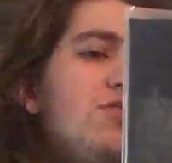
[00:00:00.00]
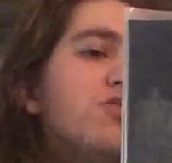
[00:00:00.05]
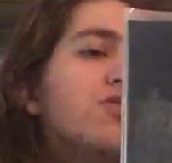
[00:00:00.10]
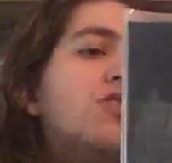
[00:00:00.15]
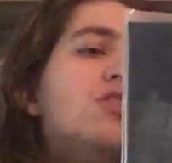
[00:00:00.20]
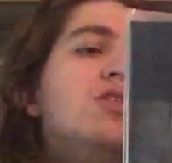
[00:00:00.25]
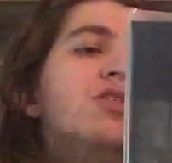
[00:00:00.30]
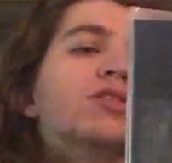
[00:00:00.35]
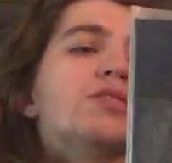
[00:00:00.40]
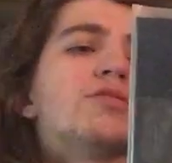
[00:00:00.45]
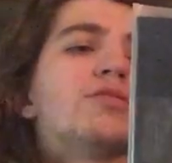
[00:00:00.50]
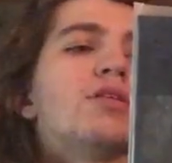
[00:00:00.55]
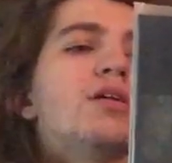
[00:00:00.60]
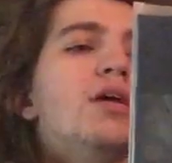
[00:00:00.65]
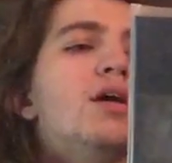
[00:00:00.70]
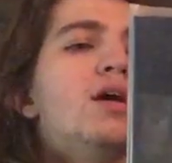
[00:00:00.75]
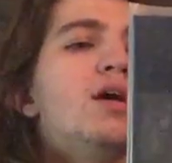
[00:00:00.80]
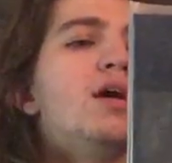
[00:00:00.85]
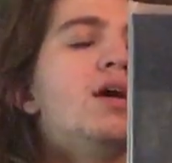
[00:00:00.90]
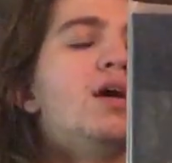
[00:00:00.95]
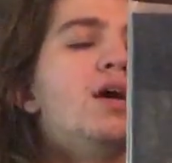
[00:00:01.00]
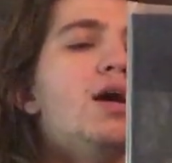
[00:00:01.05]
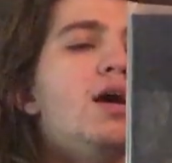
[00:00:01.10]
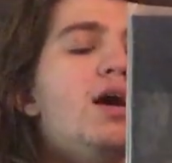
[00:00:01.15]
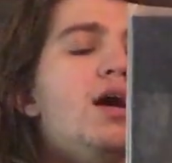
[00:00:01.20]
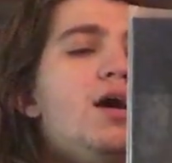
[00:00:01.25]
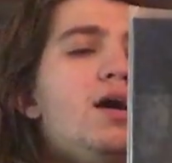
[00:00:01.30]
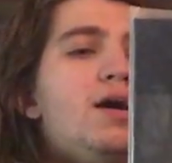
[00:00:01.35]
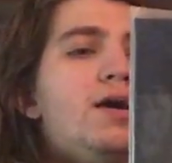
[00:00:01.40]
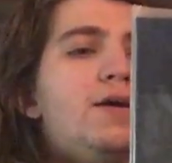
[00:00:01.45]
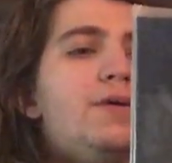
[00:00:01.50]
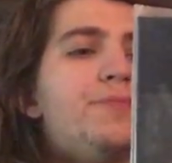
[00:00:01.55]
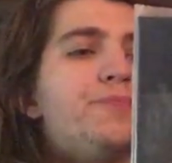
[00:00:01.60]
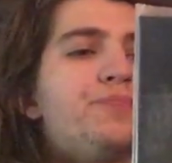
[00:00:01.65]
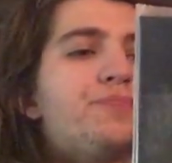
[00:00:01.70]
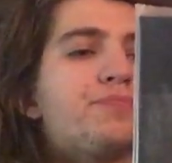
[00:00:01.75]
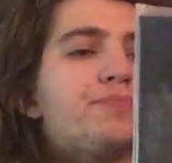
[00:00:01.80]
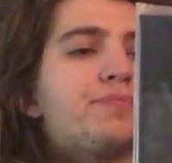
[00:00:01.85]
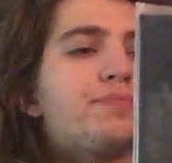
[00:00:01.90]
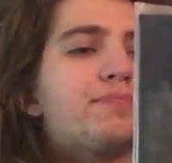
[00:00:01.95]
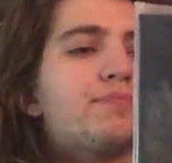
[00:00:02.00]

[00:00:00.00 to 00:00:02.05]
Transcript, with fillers: the songs um